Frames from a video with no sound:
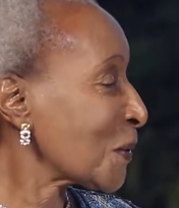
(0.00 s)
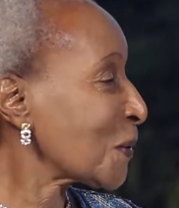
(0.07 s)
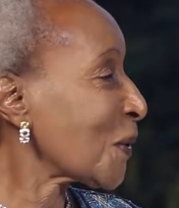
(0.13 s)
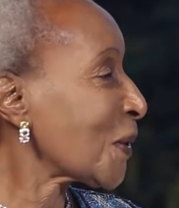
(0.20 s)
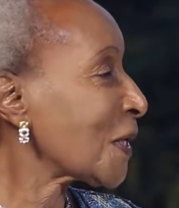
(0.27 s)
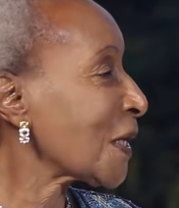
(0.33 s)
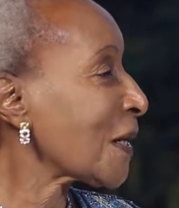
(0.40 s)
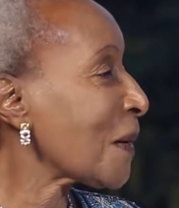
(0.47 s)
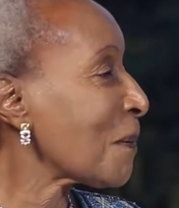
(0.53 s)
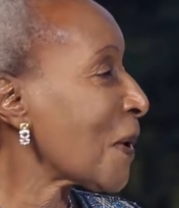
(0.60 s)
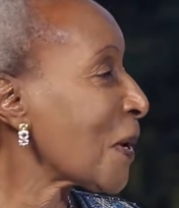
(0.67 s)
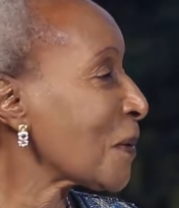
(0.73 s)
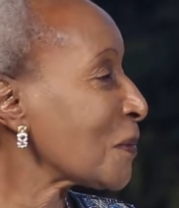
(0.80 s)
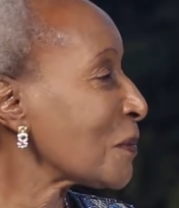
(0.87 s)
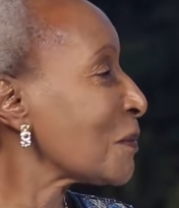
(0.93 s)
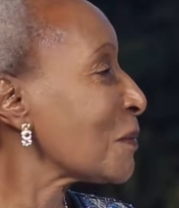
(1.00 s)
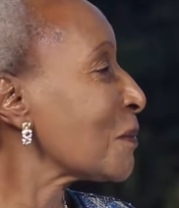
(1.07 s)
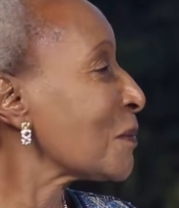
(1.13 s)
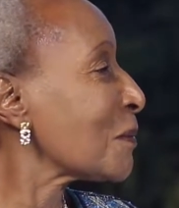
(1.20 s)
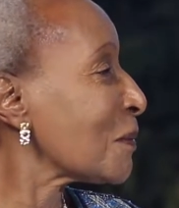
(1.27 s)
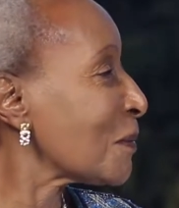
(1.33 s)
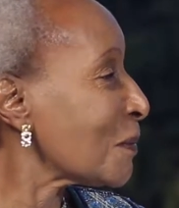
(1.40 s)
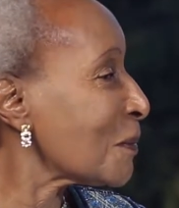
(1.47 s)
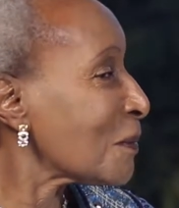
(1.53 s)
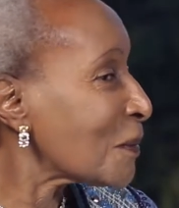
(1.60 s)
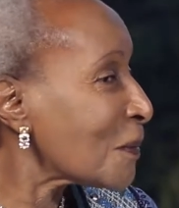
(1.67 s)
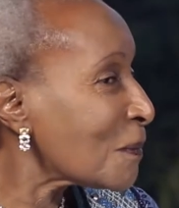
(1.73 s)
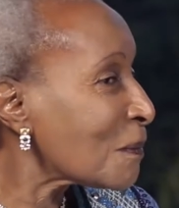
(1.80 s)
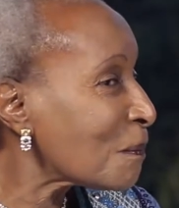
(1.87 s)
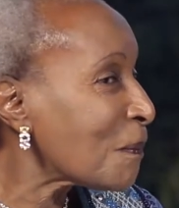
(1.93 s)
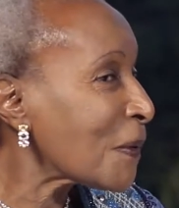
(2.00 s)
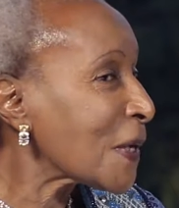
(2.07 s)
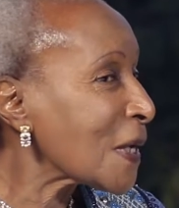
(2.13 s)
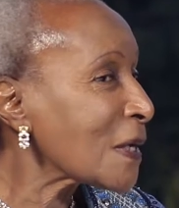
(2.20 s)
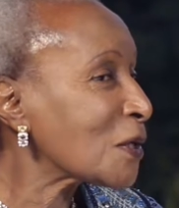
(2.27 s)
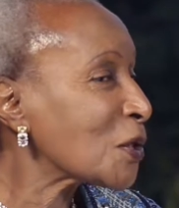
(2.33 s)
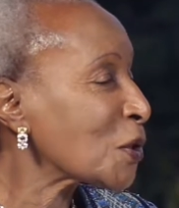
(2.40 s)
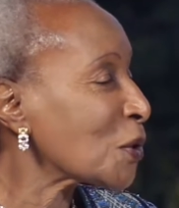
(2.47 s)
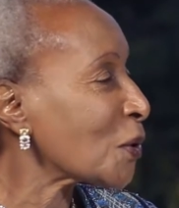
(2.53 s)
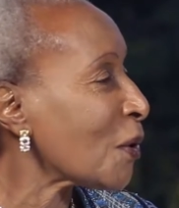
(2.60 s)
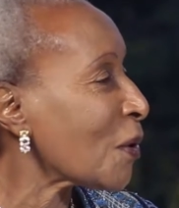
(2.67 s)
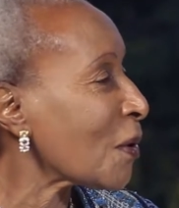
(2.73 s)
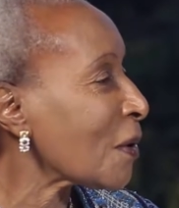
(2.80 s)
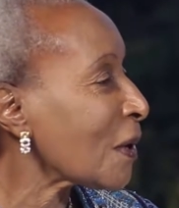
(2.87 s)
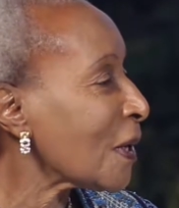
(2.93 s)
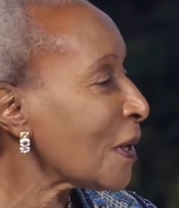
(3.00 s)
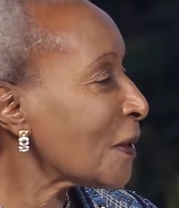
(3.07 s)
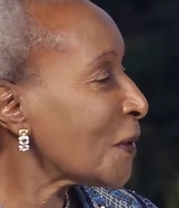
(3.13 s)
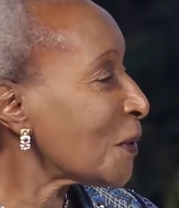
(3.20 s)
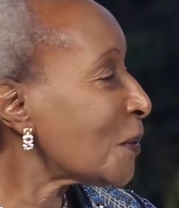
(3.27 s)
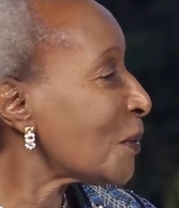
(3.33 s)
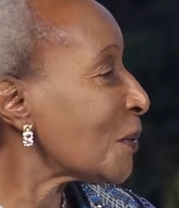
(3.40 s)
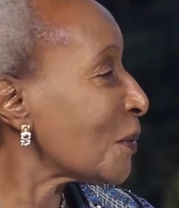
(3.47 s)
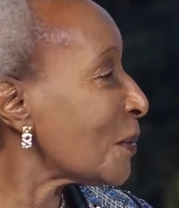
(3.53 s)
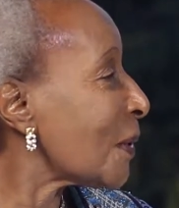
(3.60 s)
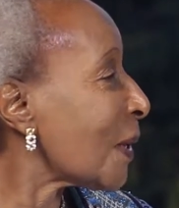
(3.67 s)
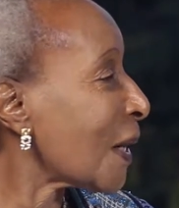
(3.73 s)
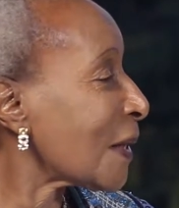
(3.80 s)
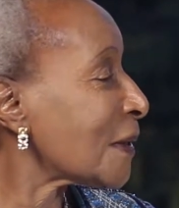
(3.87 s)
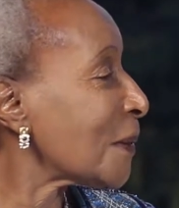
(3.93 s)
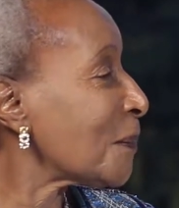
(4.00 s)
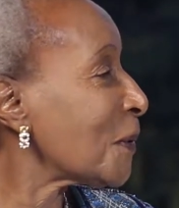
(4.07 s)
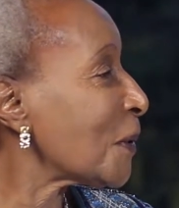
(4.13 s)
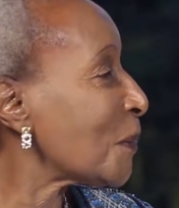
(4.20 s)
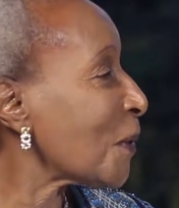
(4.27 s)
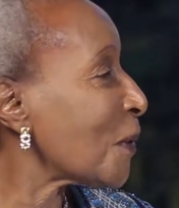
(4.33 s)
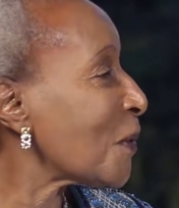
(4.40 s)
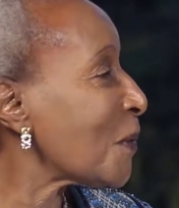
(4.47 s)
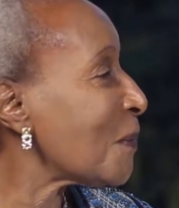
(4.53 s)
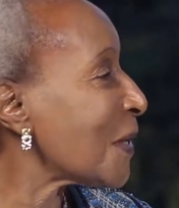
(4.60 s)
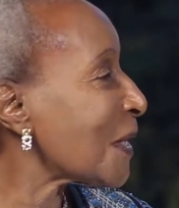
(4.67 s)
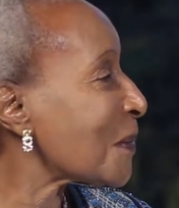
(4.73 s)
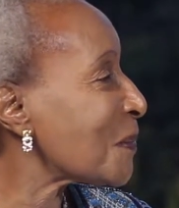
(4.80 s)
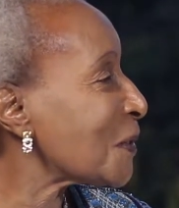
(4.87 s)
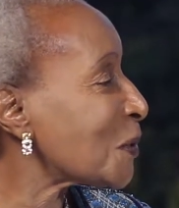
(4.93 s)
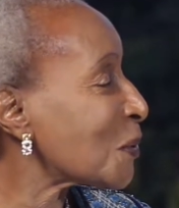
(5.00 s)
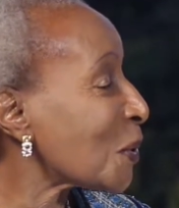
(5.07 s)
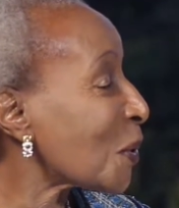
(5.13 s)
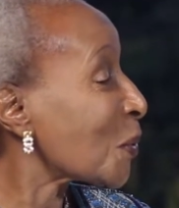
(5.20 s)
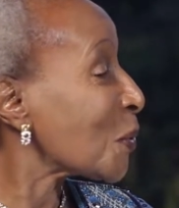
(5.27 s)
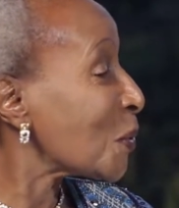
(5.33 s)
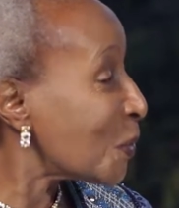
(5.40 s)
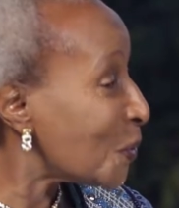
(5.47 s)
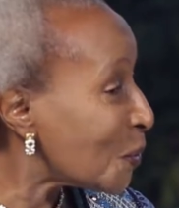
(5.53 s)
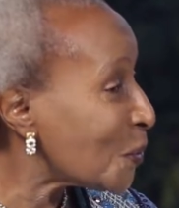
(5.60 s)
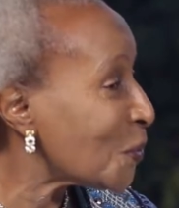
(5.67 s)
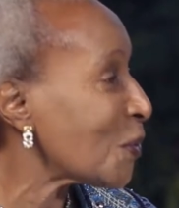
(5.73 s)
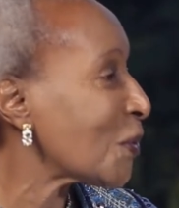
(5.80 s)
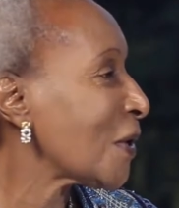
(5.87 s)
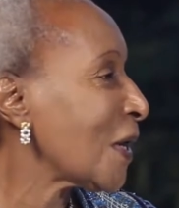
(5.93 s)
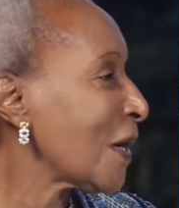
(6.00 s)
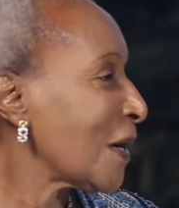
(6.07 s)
talking about being strong, you are the people who make me strong. You